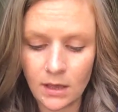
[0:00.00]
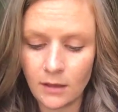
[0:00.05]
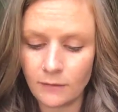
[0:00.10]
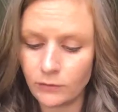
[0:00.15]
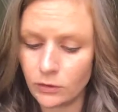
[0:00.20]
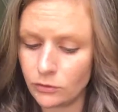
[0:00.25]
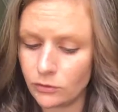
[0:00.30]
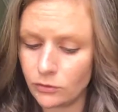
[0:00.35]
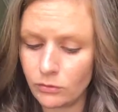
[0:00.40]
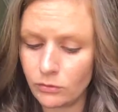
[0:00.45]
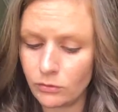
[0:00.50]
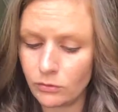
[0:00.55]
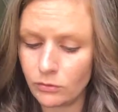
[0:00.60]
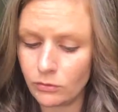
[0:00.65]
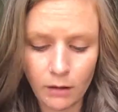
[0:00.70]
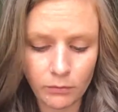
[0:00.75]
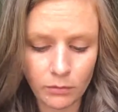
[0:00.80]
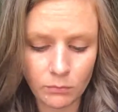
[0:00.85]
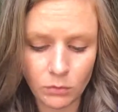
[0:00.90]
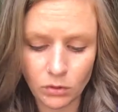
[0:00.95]
If you do
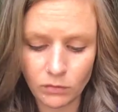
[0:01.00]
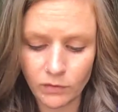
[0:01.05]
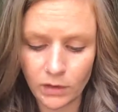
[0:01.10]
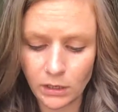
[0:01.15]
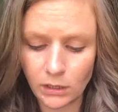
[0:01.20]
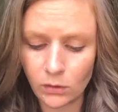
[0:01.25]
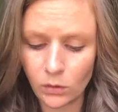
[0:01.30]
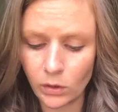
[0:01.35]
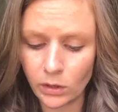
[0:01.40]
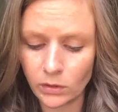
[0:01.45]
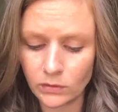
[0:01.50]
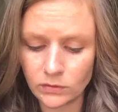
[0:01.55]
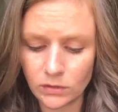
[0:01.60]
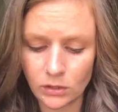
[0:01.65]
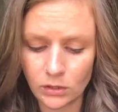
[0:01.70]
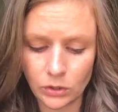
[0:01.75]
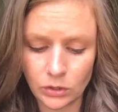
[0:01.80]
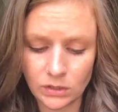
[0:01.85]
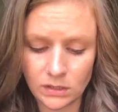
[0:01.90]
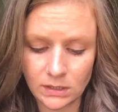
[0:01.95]
not remove any oils
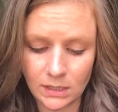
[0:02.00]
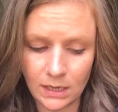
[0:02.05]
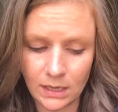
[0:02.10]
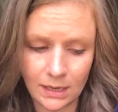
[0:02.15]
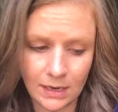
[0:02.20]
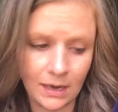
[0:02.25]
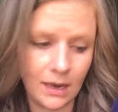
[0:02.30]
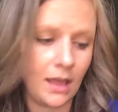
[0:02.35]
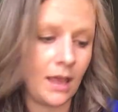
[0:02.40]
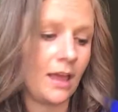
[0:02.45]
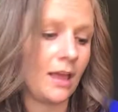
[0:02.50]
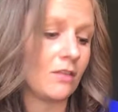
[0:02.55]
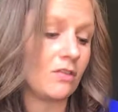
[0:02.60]
on your skin,